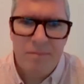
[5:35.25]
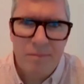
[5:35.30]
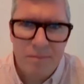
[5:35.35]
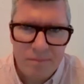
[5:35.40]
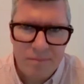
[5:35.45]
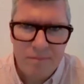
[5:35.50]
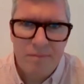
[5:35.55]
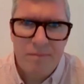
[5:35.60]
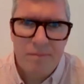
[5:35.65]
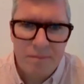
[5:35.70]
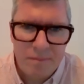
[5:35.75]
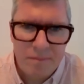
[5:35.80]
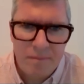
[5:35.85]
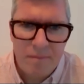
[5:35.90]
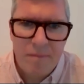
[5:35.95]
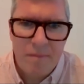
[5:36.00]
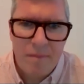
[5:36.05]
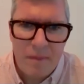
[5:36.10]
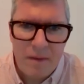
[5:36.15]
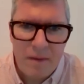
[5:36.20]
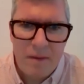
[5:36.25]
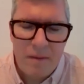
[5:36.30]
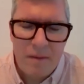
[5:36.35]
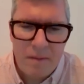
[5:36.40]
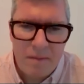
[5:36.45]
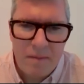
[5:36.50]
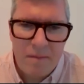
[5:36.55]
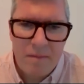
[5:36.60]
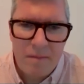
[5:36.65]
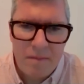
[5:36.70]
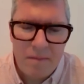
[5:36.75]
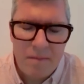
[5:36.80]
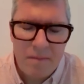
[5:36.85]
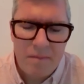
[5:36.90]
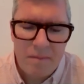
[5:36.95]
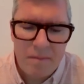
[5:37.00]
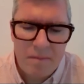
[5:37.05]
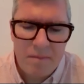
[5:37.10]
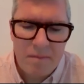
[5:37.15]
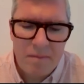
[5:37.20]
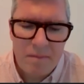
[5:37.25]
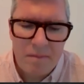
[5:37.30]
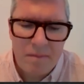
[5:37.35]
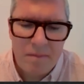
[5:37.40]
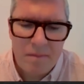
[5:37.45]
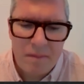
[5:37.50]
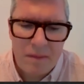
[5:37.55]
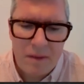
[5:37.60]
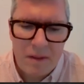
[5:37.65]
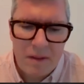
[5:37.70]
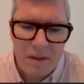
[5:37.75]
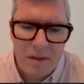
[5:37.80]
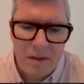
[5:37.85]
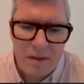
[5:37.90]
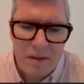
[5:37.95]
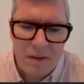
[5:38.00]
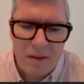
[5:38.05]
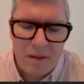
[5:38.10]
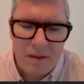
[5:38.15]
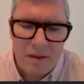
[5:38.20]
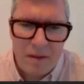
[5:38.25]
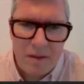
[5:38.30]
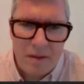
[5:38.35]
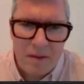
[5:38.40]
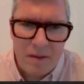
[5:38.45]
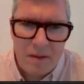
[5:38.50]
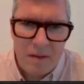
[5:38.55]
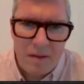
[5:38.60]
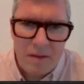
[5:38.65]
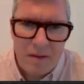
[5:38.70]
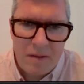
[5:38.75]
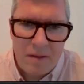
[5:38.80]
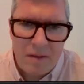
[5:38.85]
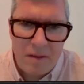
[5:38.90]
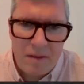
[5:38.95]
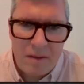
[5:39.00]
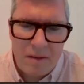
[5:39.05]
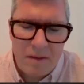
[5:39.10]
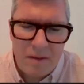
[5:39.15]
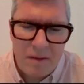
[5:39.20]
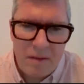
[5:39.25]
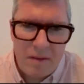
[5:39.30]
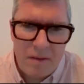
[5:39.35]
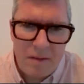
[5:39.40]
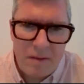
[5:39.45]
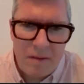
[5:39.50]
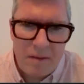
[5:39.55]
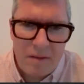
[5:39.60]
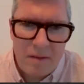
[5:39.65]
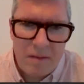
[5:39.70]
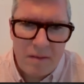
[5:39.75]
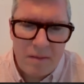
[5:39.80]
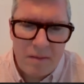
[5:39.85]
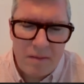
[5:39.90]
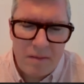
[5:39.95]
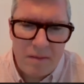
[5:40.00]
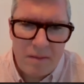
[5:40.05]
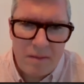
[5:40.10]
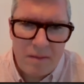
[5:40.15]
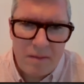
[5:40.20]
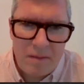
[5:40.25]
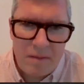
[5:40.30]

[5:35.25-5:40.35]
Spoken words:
No words are spoken by the person on screen.